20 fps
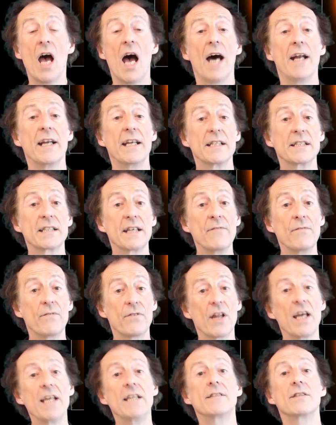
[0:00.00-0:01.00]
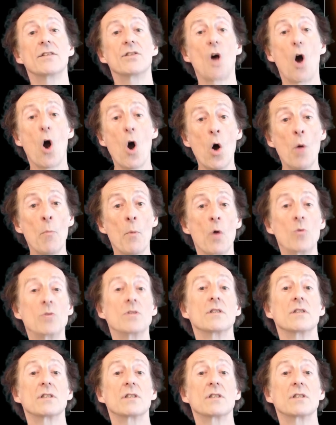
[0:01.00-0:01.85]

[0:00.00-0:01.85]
and it's inflated almost